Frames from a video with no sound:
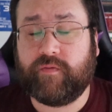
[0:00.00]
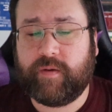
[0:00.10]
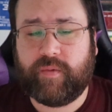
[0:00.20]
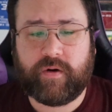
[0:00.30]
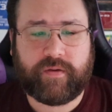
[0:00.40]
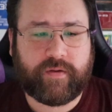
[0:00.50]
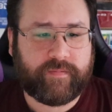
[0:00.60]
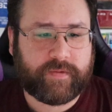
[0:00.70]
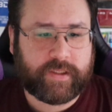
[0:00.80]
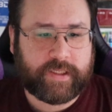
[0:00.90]
Rebirth,
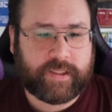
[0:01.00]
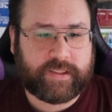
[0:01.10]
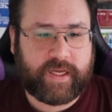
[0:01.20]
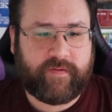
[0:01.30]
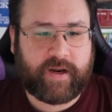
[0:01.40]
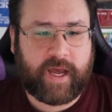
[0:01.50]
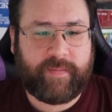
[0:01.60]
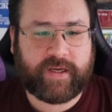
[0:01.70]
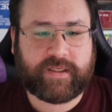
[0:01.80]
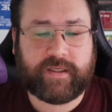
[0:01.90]
David
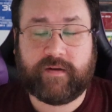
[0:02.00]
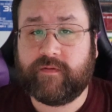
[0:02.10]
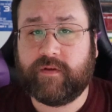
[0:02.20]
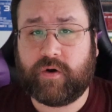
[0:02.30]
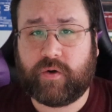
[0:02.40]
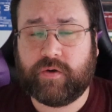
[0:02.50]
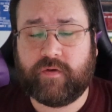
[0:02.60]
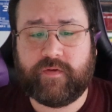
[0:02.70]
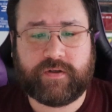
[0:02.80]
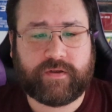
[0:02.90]
Hemmingson, The
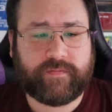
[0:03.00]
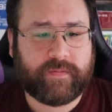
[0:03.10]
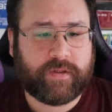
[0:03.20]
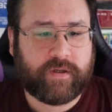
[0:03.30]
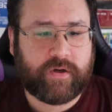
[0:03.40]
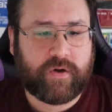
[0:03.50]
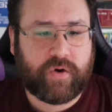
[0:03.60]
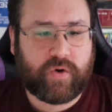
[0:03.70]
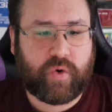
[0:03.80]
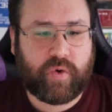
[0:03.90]
Holdovers,
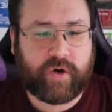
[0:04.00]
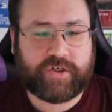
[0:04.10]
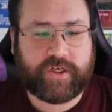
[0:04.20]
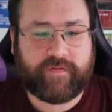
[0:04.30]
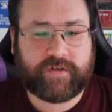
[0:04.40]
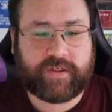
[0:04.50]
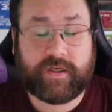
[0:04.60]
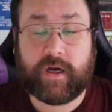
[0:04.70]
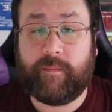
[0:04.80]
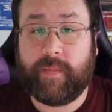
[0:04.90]
Cord
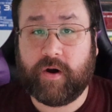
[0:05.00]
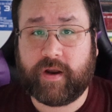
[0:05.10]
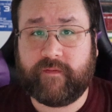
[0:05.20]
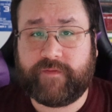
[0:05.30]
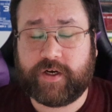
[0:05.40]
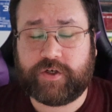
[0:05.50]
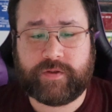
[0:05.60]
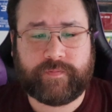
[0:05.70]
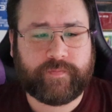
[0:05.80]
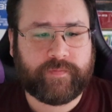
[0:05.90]
Jefferson, American
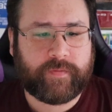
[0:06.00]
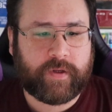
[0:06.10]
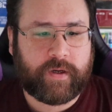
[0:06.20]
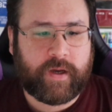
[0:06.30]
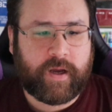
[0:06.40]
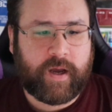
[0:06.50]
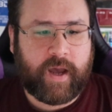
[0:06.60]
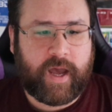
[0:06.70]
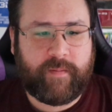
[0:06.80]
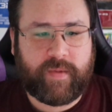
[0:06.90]
Fiction,
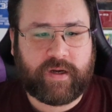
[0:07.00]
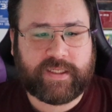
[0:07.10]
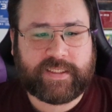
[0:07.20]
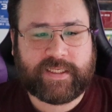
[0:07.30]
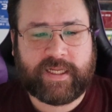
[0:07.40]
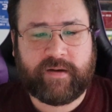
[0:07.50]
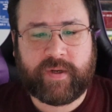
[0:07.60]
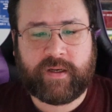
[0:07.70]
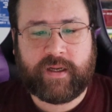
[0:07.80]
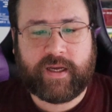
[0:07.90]
Emma
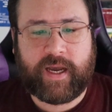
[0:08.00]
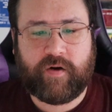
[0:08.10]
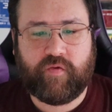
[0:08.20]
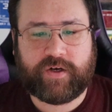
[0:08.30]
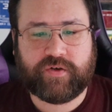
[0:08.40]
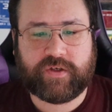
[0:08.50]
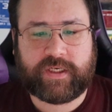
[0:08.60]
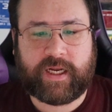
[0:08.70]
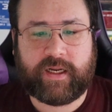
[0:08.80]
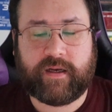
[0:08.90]
Slingman and Rachel
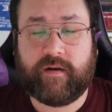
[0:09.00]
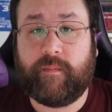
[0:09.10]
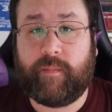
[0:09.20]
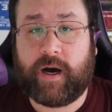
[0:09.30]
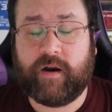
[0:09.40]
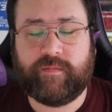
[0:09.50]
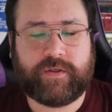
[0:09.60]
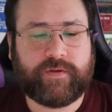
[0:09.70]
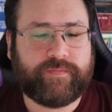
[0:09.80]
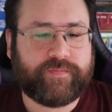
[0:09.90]
Sennett,
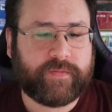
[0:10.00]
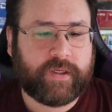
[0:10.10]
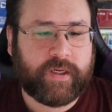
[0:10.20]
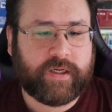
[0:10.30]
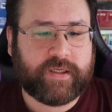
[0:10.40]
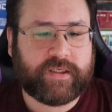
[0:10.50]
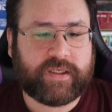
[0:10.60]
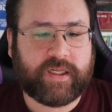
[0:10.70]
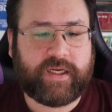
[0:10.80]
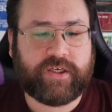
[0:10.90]
Bottoms,
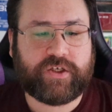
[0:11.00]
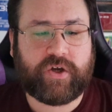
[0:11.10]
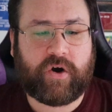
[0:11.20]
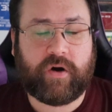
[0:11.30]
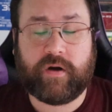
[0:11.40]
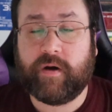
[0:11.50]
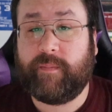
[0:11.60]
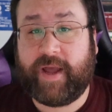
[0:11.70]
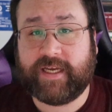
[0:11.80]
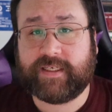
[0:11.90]
Celine Song,
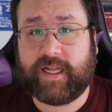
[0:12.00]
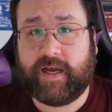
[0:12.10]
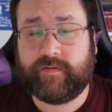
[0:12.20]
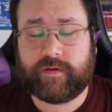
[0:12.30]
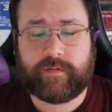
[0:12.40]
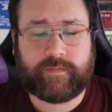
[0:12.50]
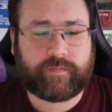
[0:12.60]
Past Lives.